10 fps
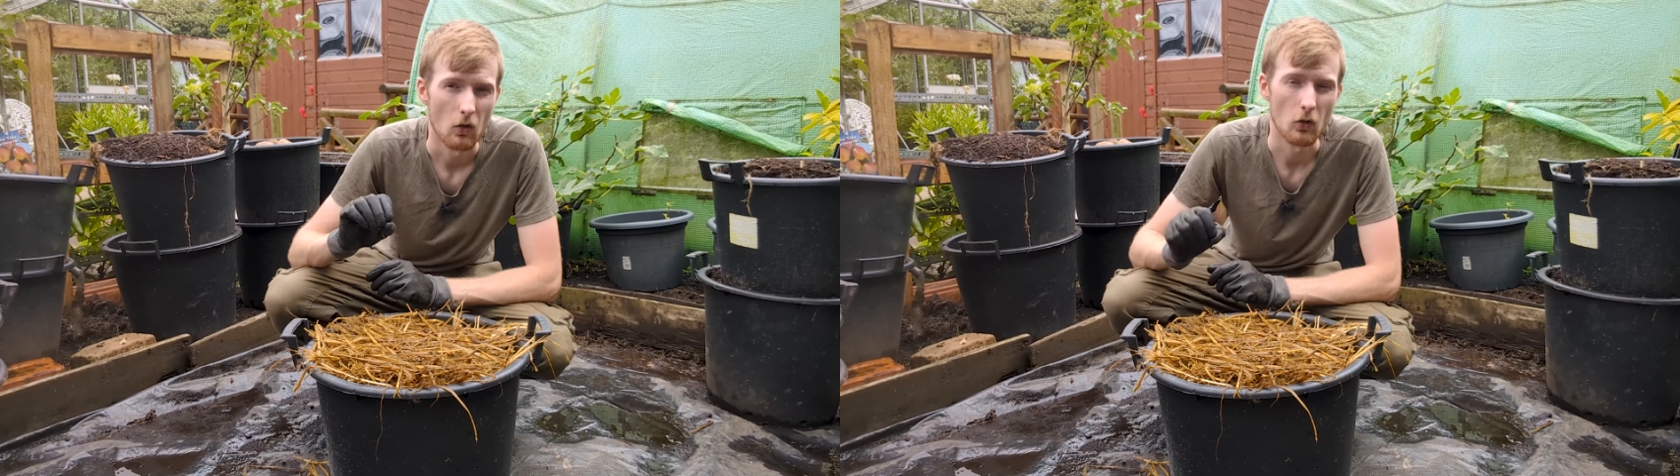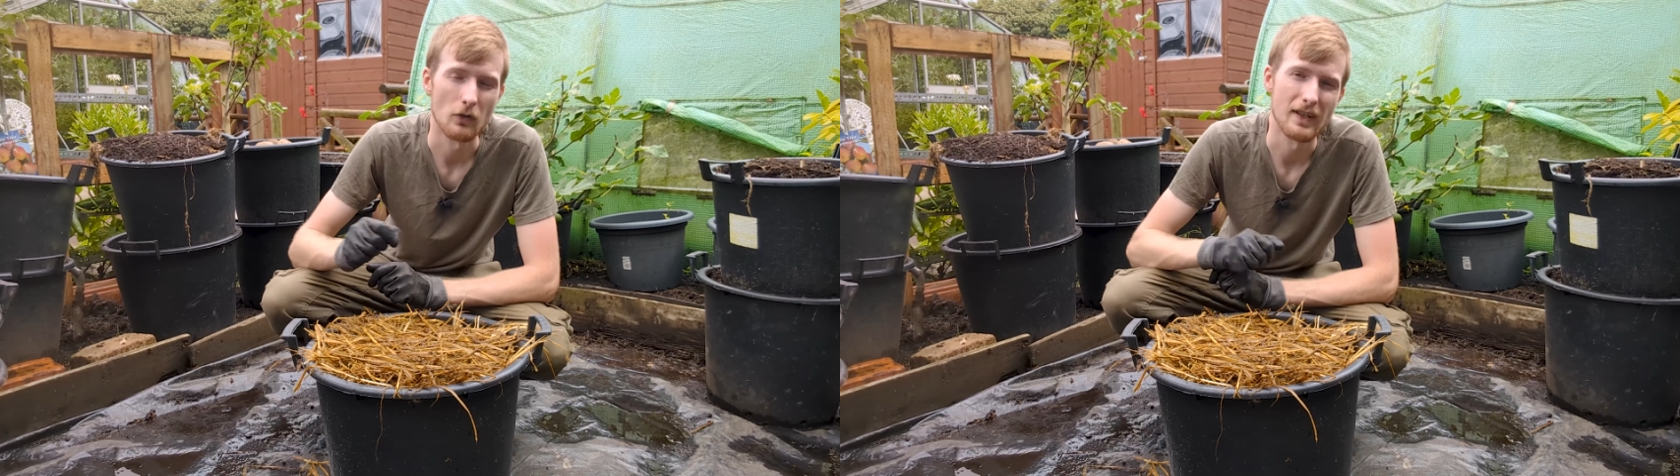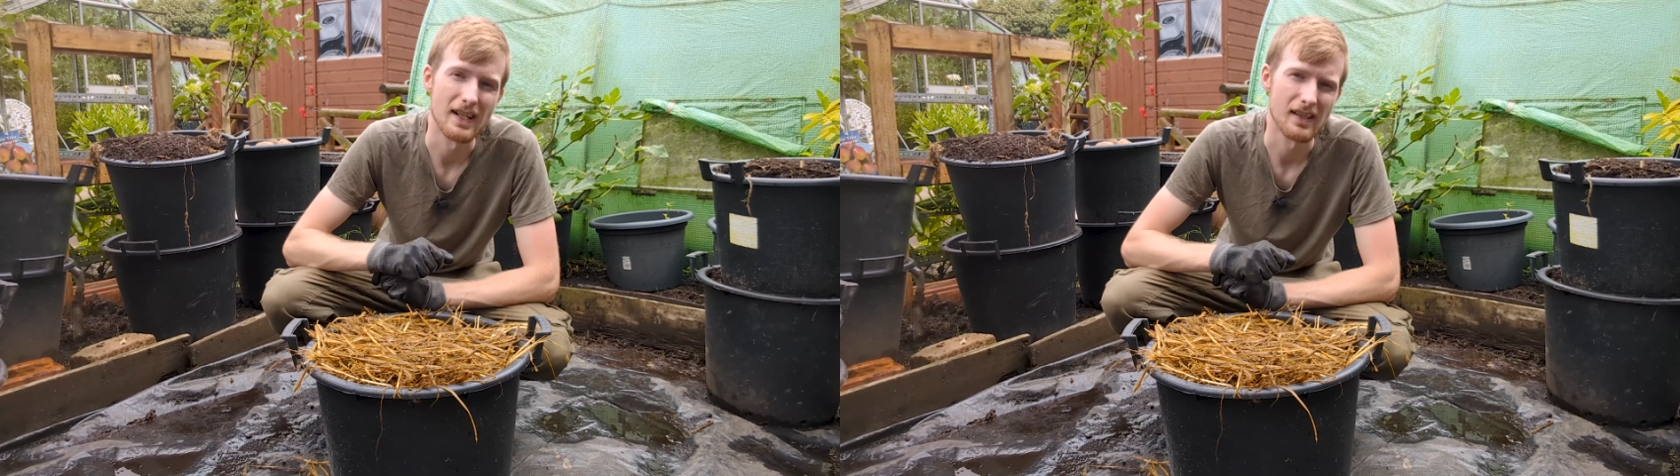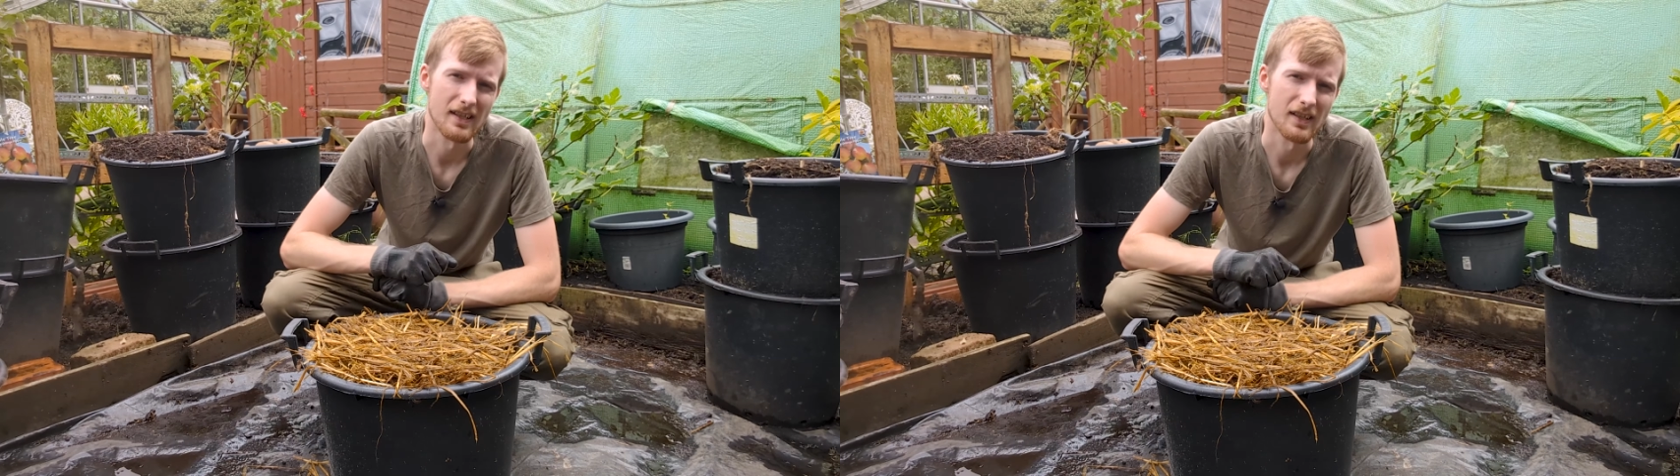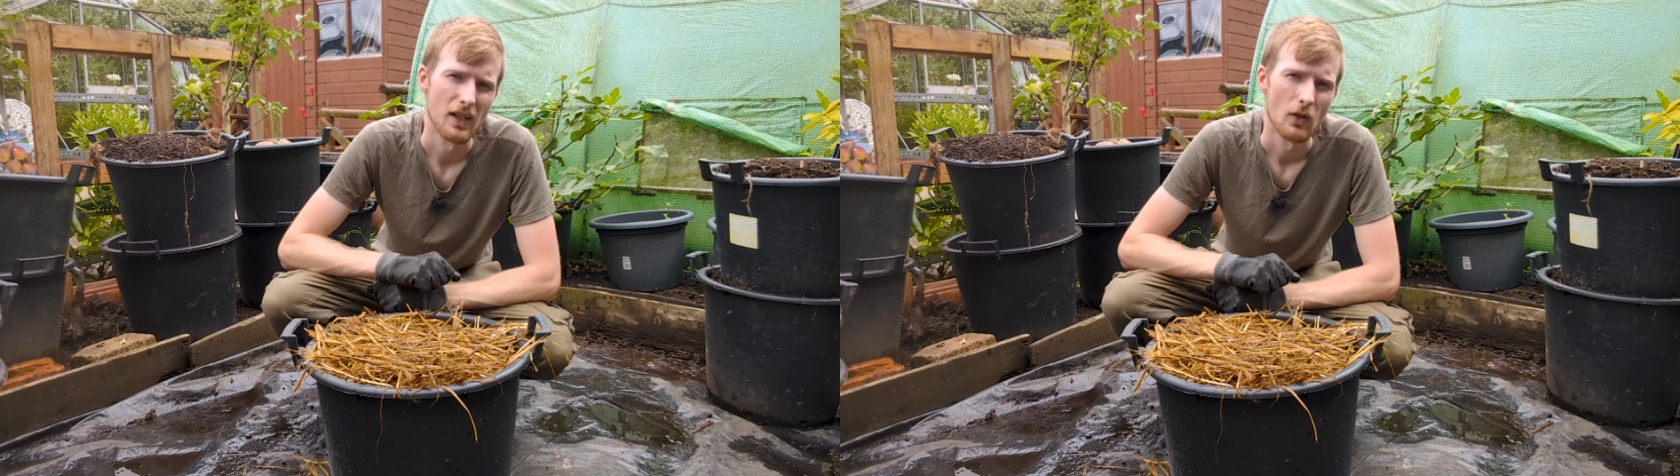all the
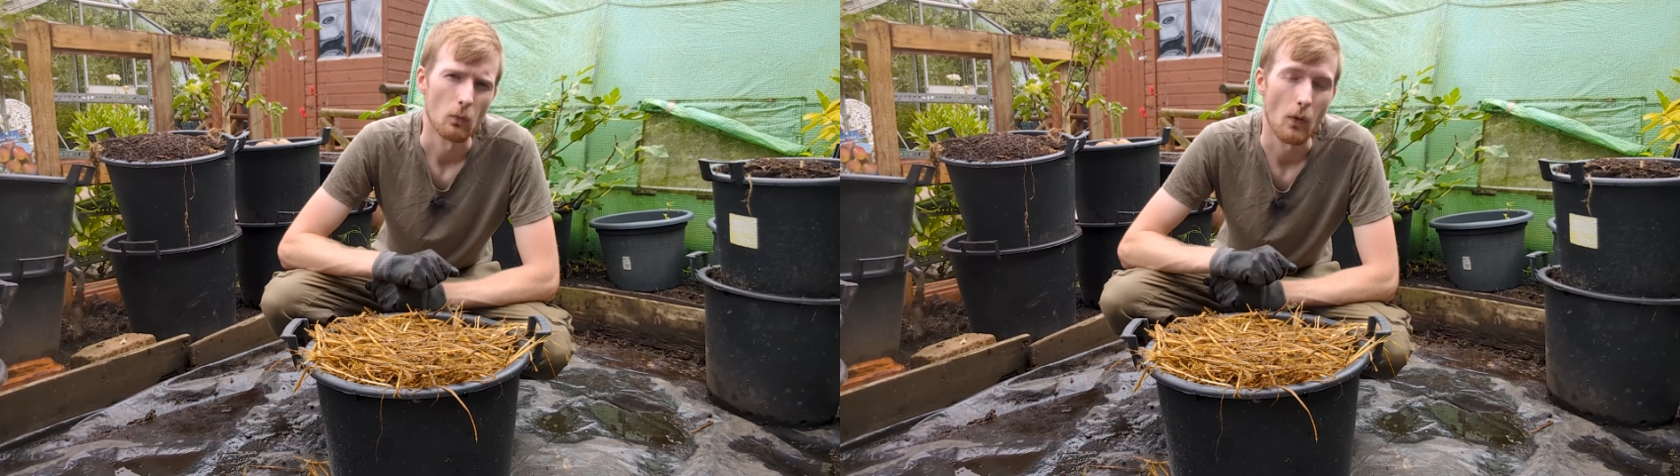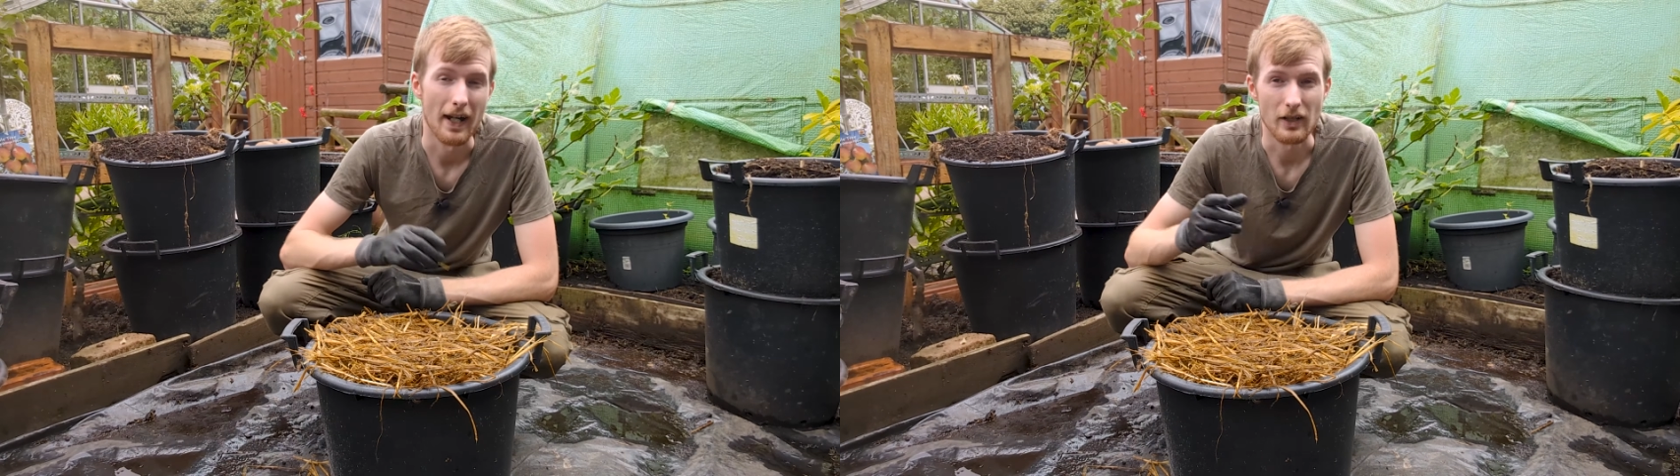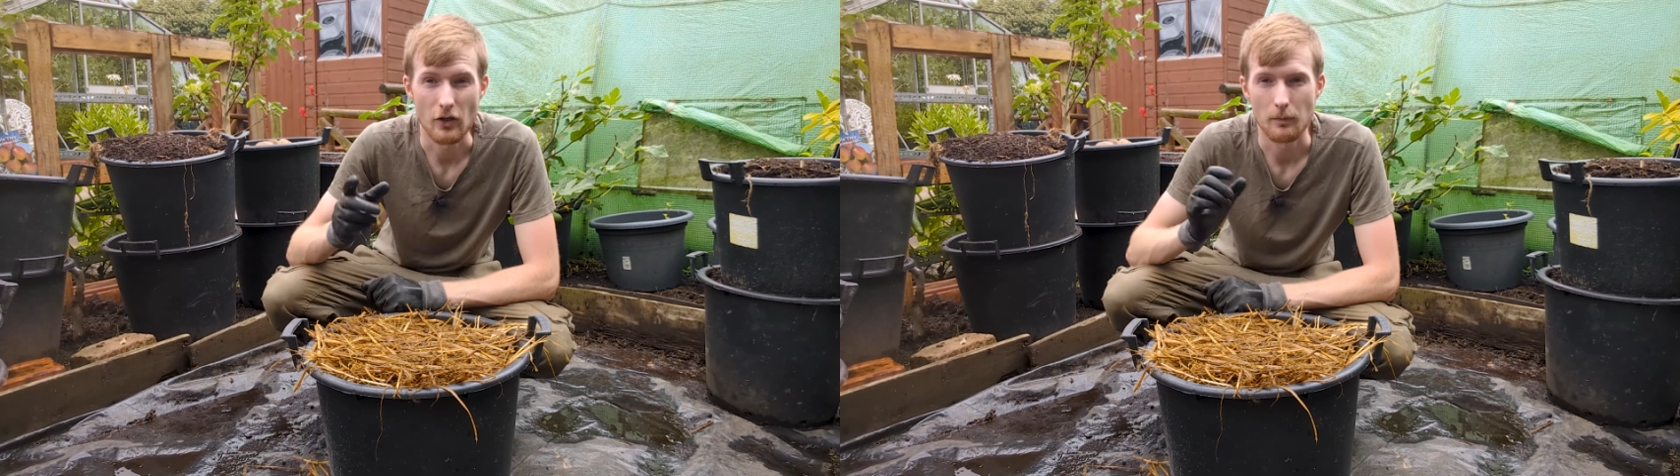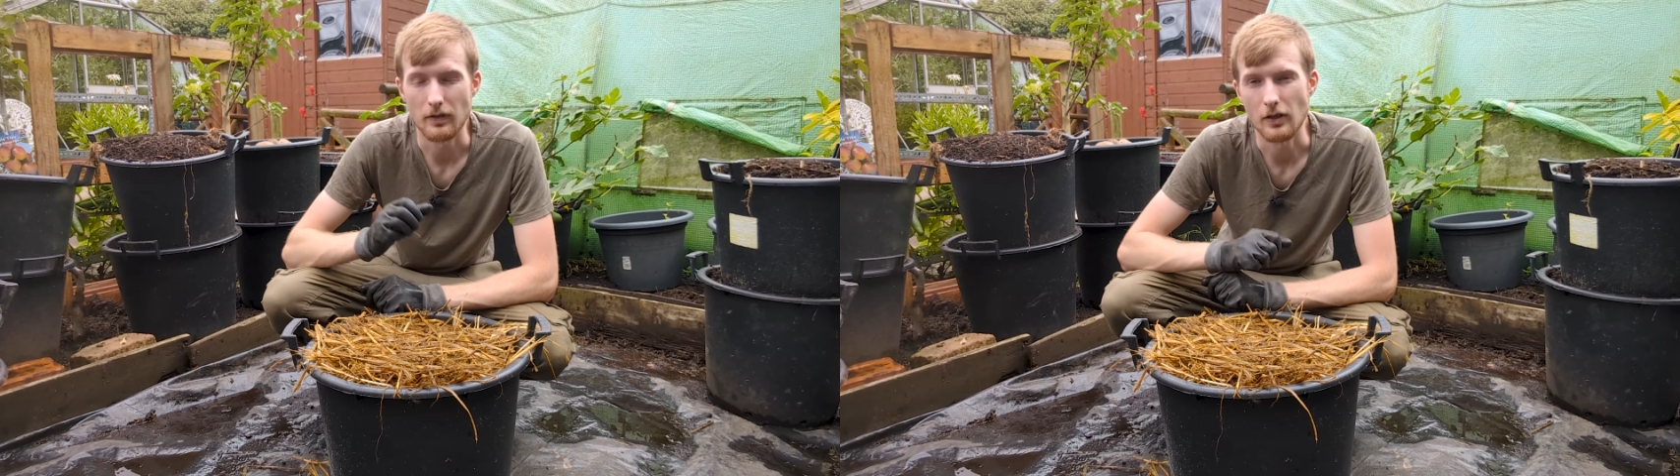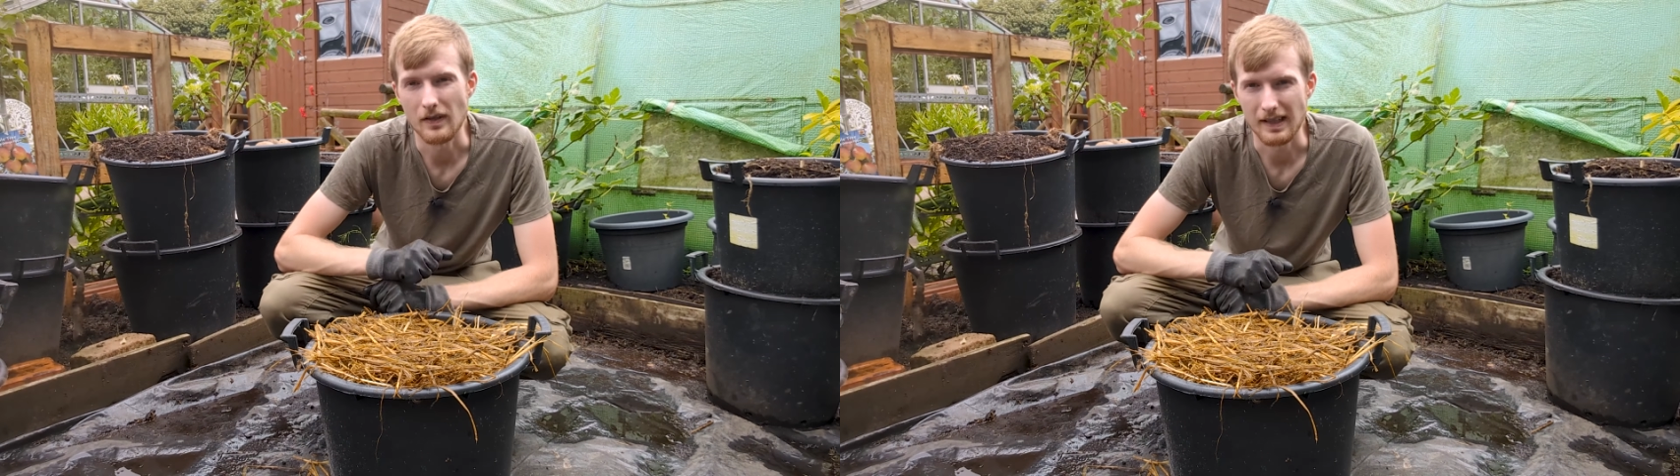reasons why you should
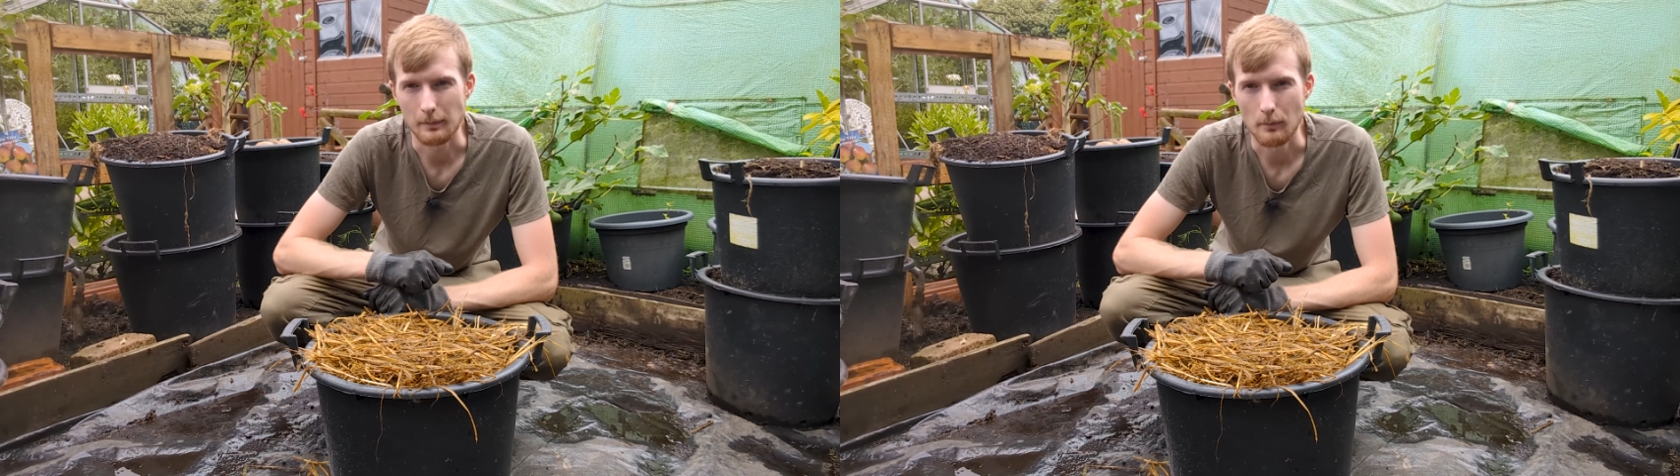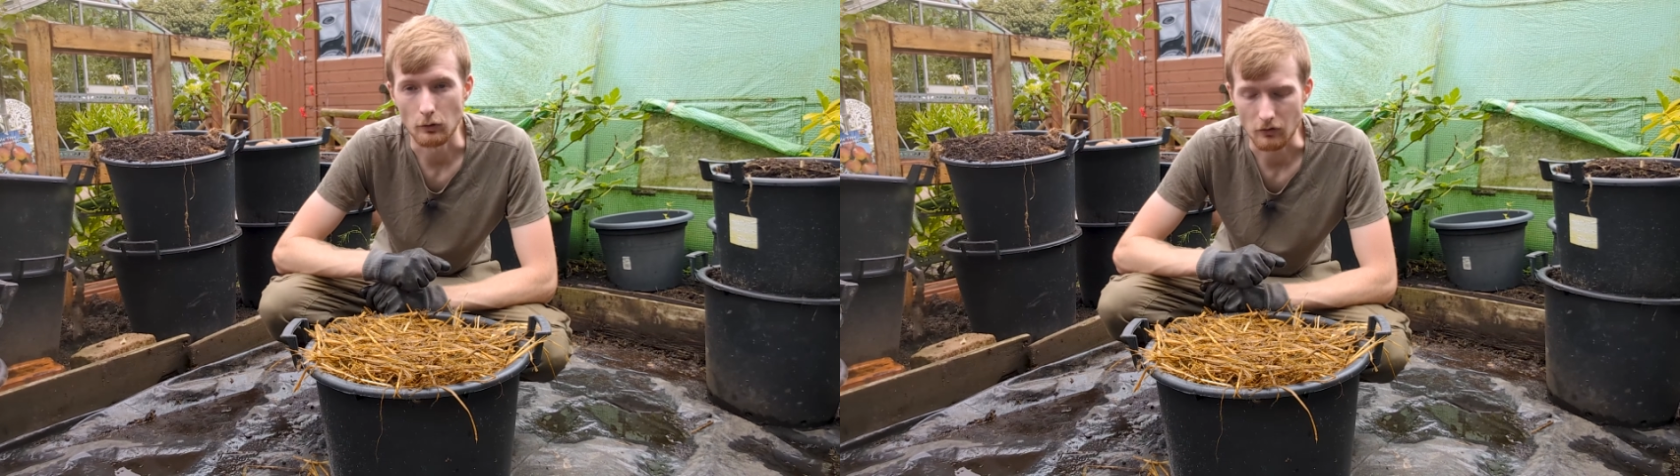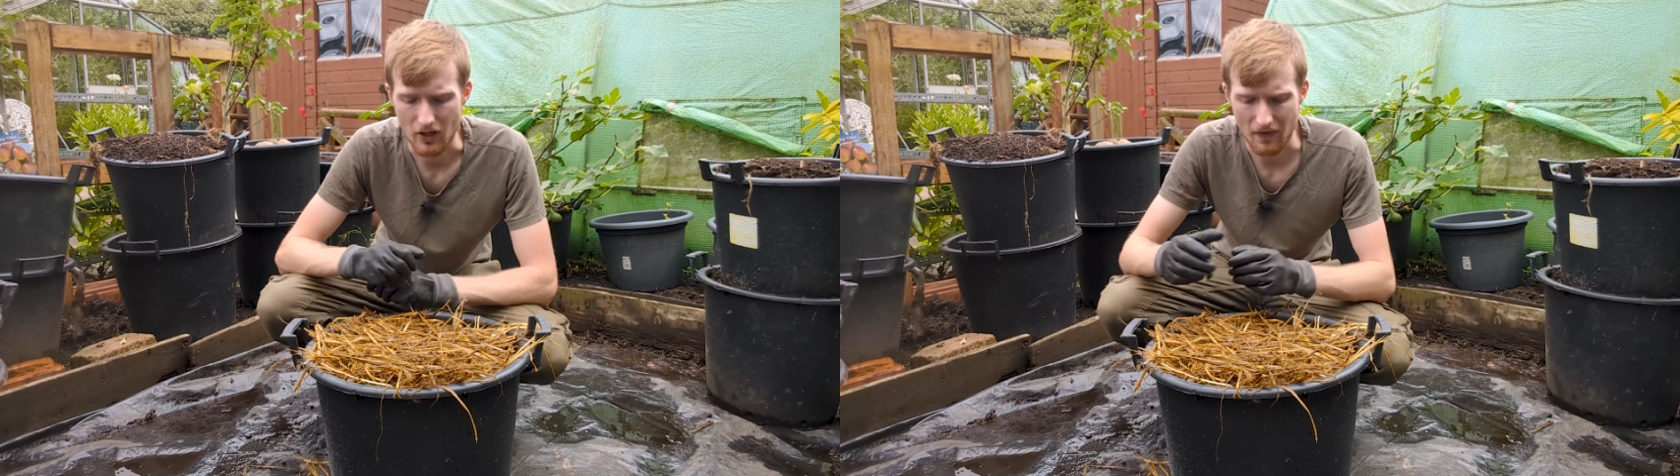be using mulch.